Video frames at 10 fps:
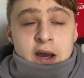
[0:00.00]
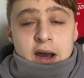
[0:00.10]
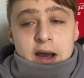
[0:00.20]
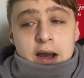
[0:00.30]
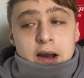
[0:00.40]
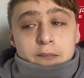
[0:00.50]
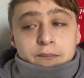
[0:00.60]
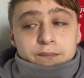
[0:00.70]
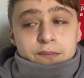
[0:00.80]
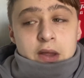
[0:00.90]

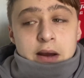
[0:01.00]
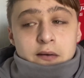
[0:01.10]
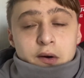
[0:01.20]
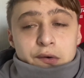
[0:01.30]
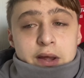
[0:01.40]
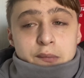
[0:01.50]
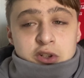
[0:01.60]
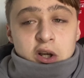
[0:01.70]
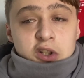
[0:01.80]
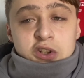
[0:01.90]
There was
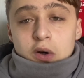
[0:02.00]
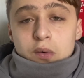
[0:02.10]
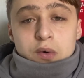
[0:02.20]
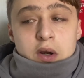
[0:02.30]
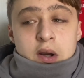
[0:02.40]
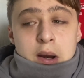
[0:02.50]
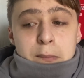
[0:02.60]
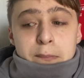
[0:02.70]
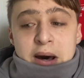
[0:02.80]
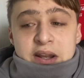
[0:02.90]
also
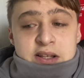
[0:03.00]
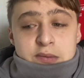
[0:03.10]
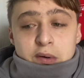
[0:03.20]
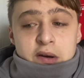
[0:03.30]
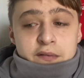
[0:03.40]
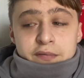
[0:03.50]
banners with